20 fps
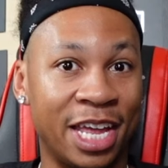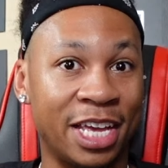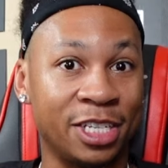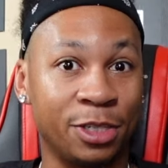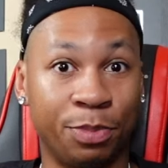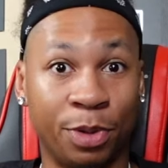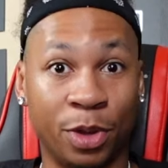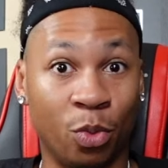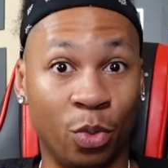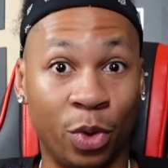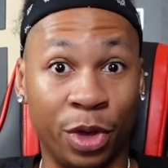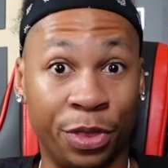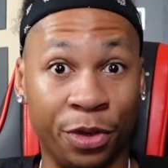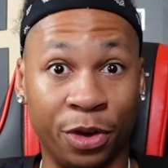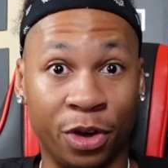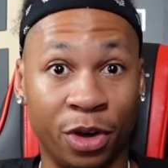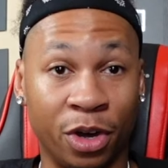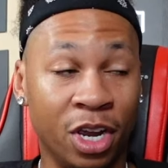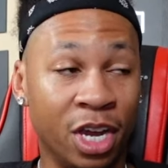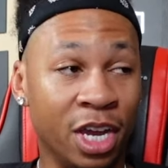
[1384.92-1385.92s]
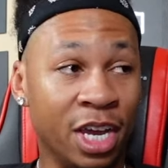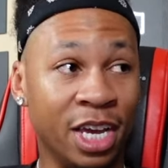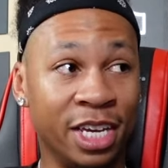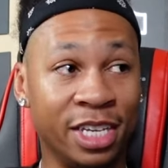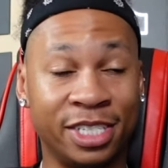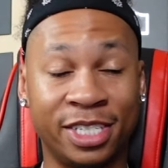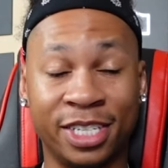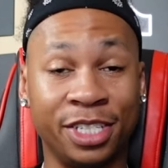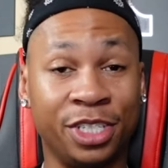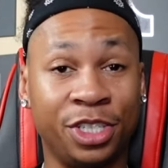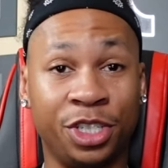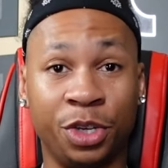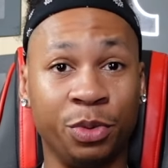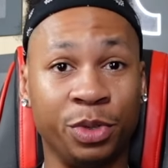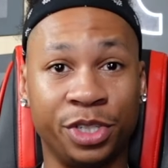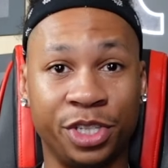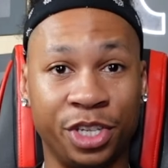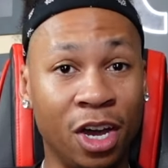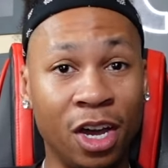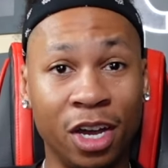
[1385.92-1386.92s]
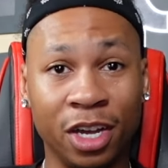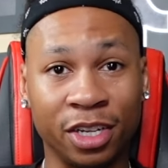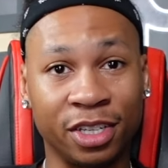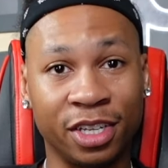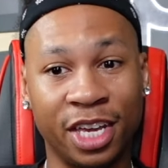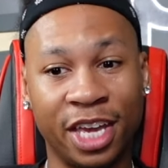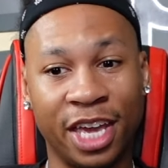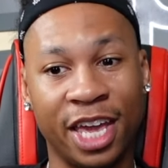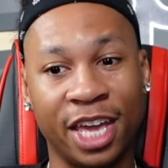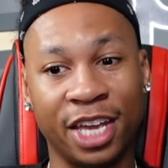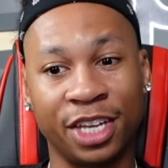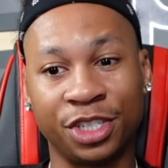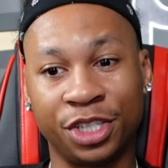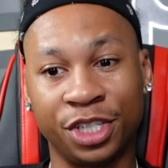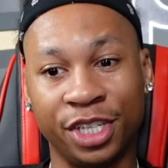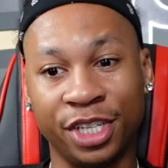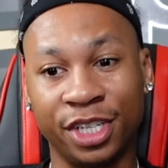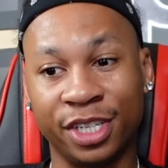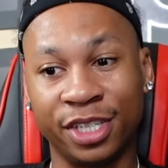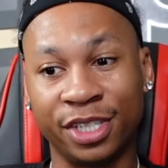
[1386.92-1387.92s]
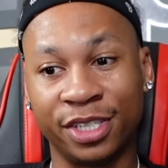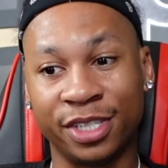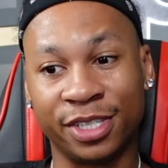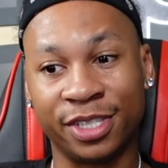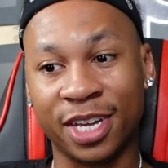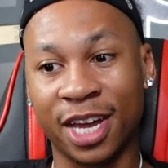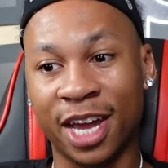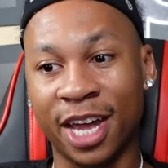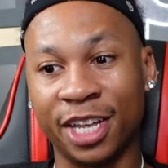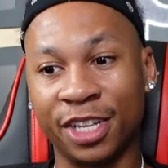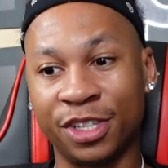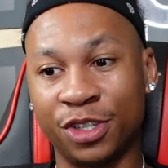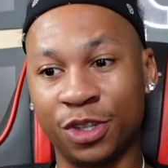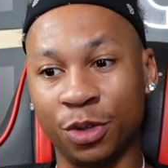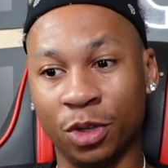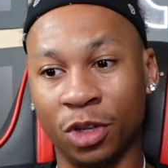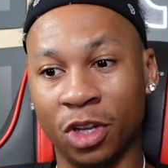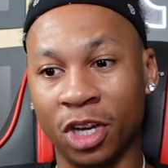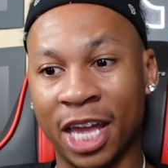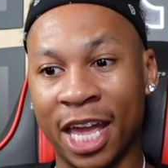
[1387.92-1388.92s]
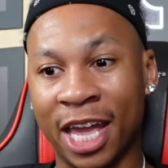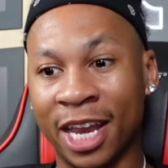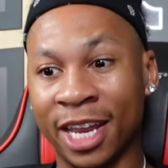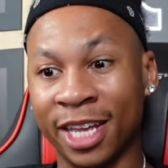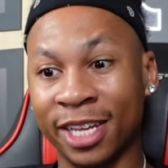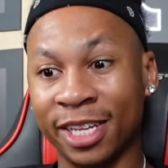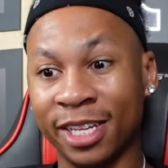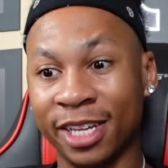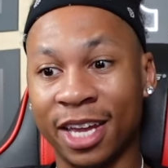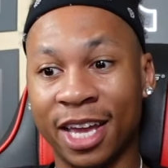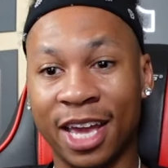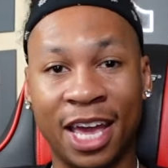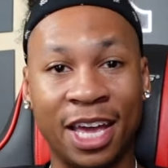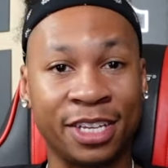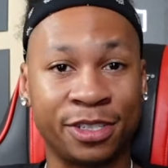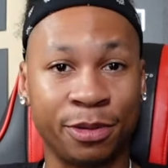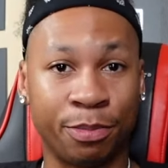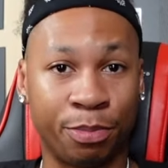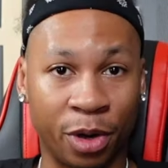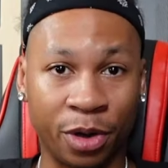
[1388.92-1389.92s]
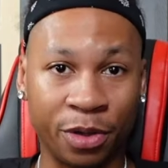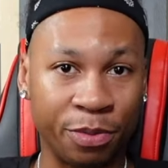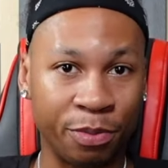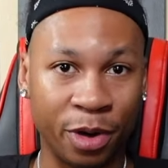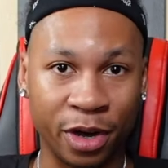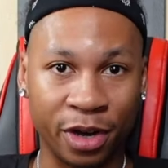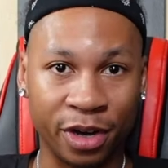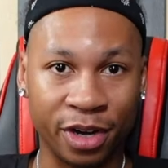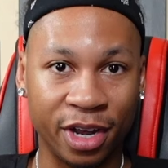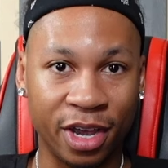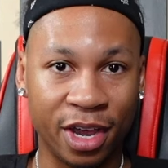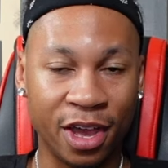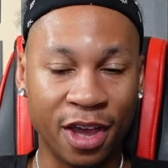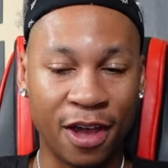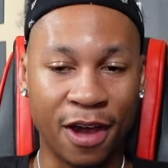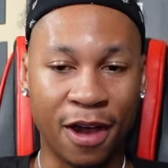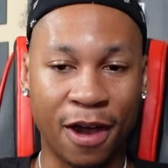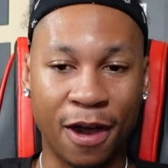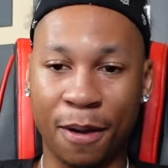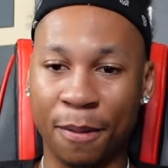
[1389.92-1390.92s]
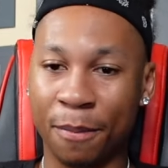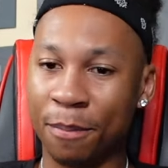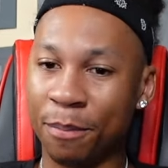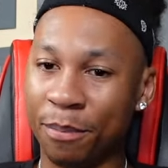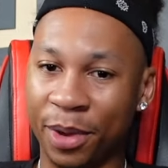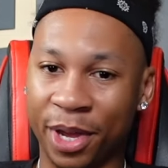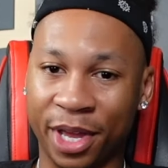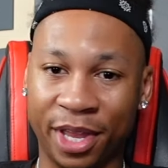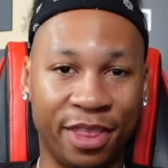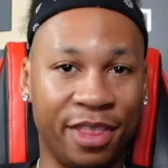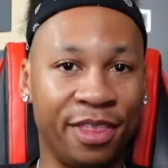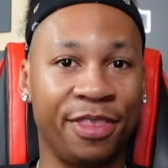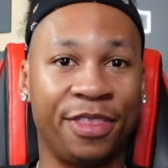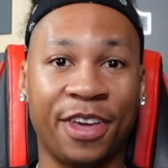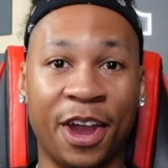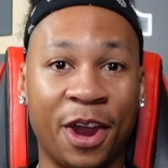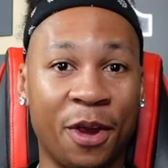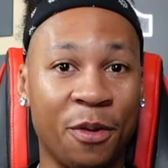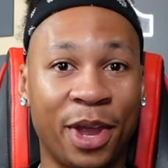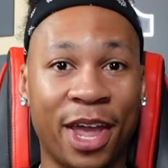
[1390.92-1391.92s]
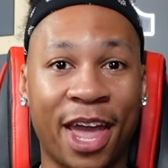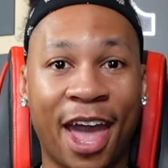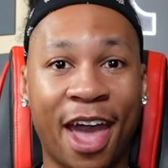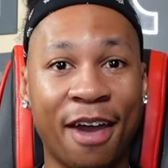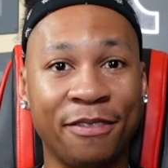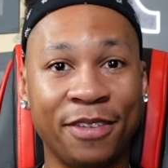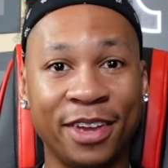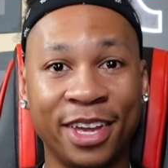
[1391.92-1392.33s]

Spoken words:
has been with her since she was young, and she decided to look at it as a birthmark. But there we have